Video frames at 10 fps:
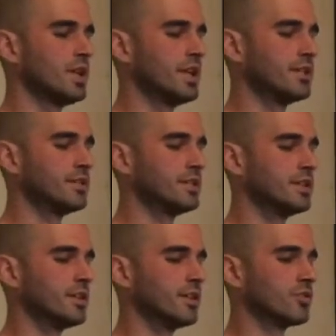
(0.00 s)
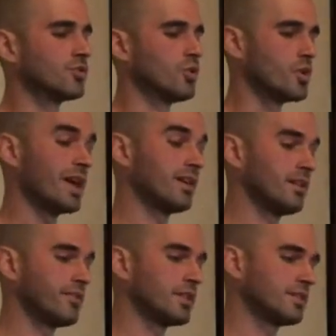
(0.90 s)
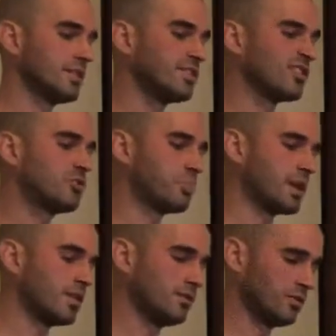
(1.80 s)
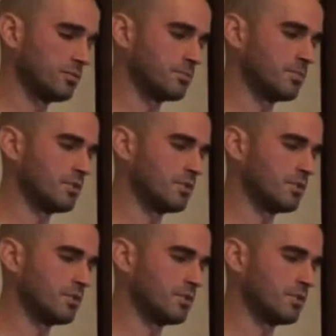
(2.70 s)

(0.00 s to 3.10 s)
and uh, so yeah i think this experience